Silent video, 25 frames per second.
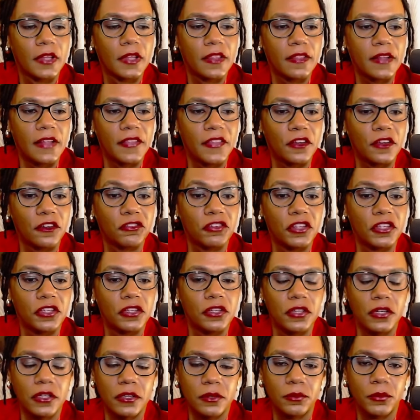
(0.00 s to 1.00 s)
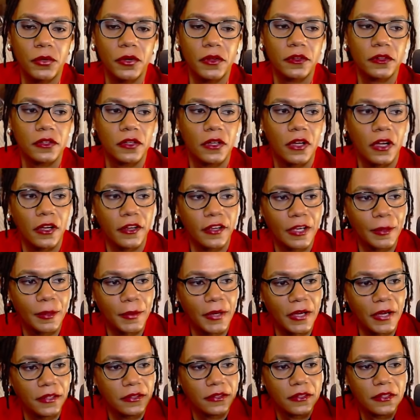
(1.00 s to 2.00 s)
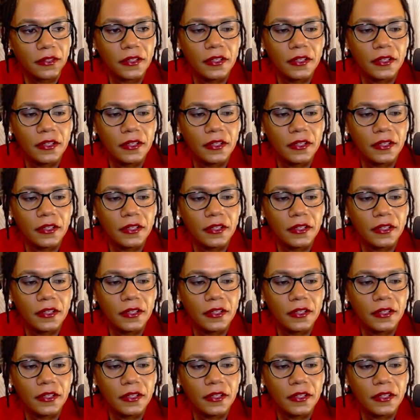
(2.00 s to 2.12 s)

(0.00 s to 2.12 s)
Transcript: that I think are really good and worth talking about.